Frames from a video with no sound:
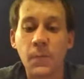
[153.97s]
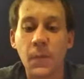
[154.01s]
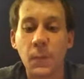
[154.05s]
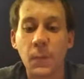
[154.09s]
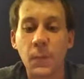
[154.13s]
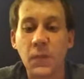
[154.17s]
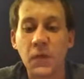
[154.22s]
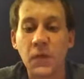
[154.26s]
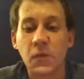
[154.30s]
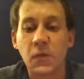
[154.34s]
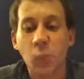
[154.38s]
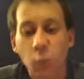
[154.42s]
I
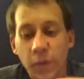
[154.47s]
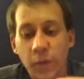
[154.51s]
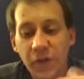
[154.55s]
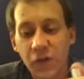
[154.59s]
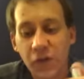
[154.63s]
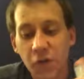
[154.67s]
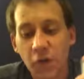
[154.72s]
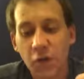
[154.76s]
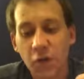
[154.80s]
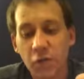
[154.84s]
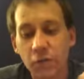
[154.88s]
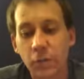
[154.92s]
mean,
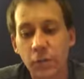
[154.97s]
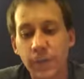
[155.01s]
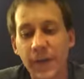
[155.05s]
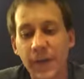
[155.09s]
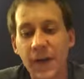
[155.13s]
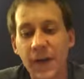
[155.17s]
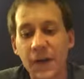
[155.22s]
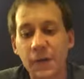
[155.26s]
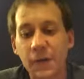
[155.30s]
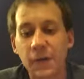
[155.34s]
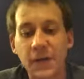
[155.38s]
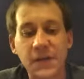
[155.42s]
rechargeable
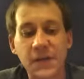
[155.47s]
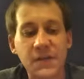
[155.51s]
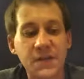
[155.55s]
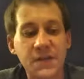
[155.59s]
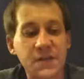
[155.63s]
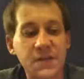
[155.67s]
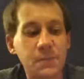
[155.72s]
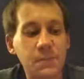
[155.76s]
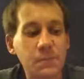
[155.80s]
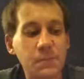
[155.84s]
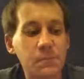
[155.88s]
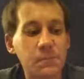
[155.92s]

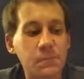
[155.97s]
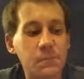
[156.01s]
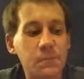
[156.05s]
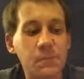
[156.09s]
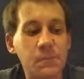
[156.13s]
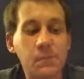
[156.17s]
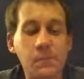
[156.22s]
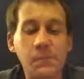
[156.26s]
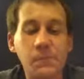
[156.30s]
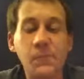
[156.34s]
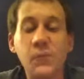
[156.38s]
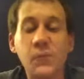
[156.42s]
batteries
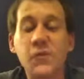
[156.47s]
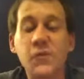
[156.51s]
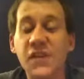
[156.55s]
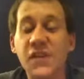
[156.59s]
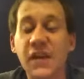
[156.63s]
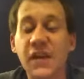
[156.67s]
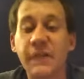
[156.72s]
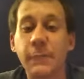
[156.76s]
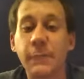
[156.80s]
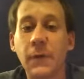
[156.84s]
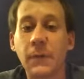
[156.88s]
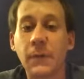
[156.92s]

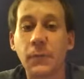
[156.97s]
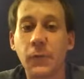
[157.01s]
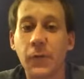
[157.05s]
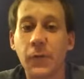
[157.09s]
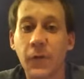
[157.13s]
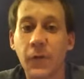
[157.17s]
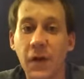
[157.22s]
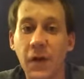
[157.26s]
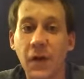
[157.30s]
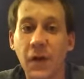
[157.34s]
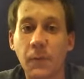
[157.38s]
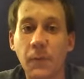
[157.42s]
save people
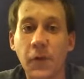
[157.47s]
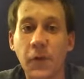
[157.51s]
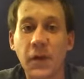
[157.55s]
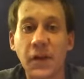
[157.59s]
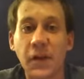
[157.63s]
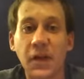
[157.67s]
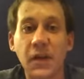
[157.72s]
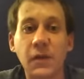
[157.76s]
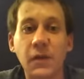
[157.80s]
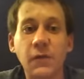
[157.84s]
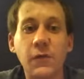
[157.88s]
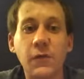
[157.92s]
a lot of
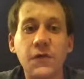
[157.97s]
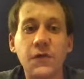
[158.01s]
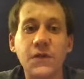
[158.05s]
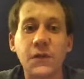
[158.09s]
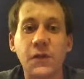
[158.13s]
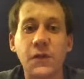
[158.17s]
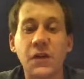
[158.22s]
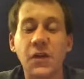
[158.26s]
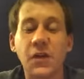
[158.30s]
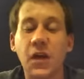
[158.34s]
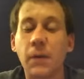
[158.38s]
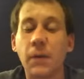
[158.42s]
money, so
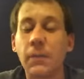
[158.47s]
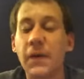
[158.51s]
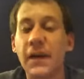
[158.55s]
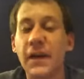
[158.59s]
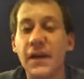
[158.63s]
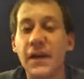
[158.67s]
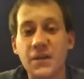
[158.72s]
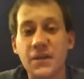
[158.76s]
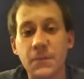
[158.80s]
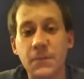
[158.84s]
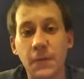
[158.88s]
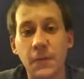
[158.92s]
you're not
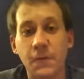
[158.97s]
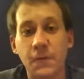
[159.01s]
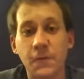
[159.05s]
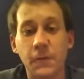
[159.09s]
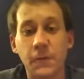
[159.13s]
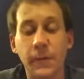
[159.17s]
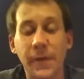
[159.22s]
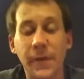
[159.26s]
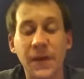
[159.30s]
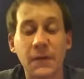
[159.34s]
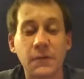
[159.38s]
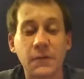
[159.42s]
buying
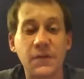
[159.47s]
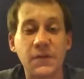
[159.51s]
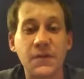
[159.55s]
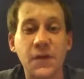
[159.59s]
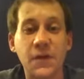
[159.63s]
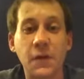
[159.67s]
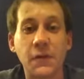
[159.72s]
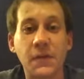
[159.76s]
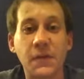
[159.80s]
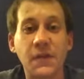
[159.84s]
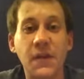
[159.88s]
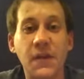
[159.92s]
disposable batteries
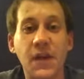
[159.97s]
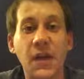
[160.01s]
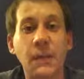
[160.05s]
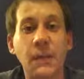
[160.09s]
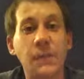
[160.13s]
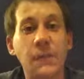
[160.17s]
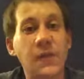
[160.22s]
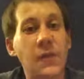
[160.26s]
all the time.